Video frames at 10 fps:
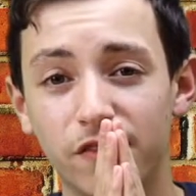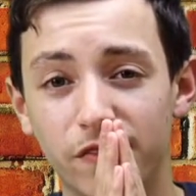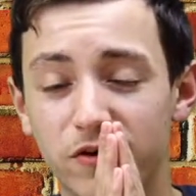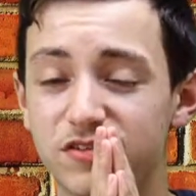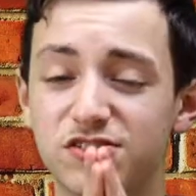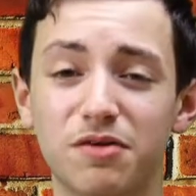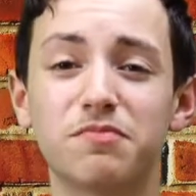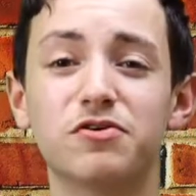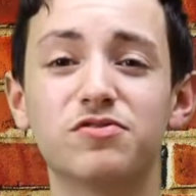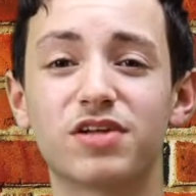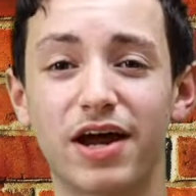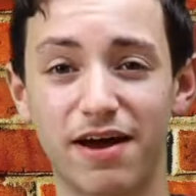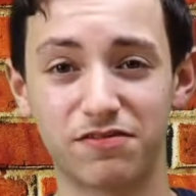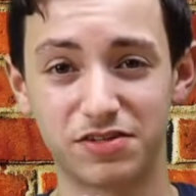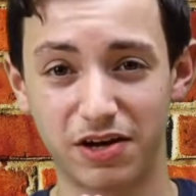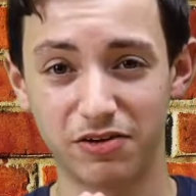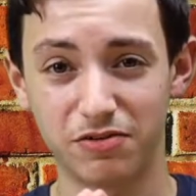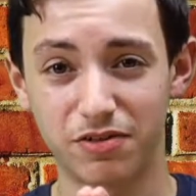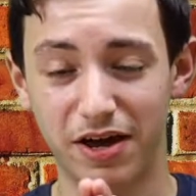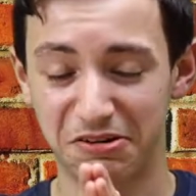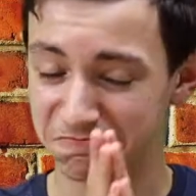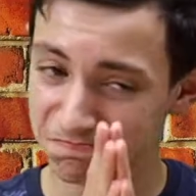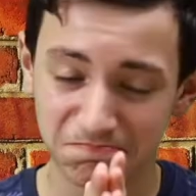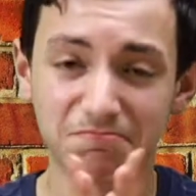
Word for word: there's some news that I have to tell you that